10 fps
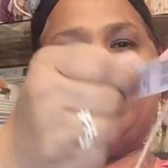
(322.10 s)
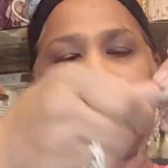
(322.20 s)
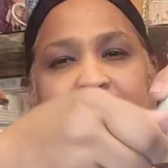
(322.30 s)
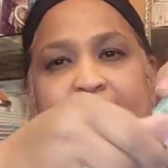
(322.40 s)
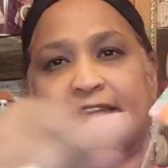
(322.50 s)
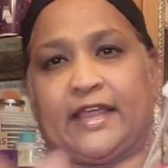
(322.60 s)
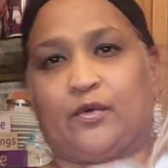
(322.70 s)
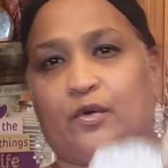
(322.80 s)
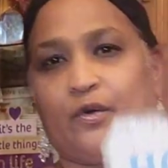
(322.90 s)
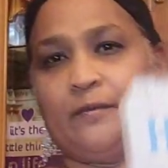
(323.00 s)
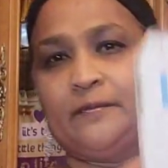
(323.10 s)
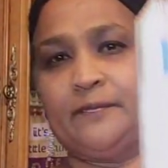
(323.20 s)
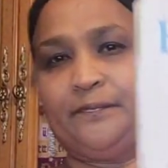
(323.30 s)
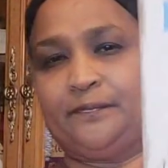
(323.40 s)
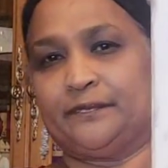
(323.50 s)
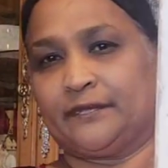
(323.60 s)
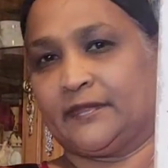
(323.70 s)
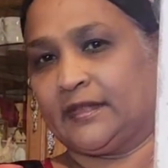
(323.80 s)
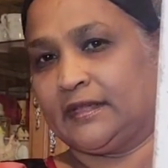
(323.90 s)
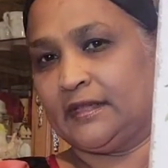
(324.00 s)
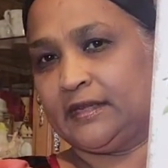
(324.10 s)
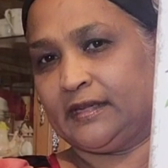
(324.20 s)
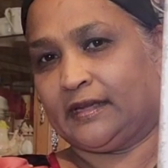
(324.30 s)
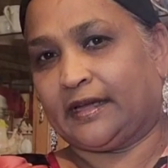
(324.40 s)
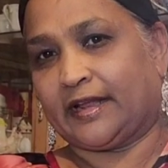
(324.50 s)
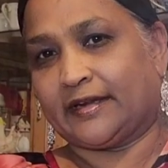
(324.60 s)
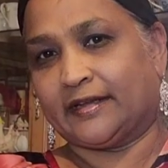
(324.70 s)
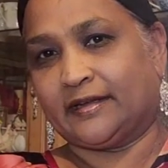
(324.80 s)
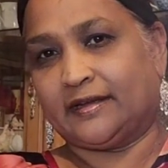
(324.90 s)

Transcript: fling decor look at that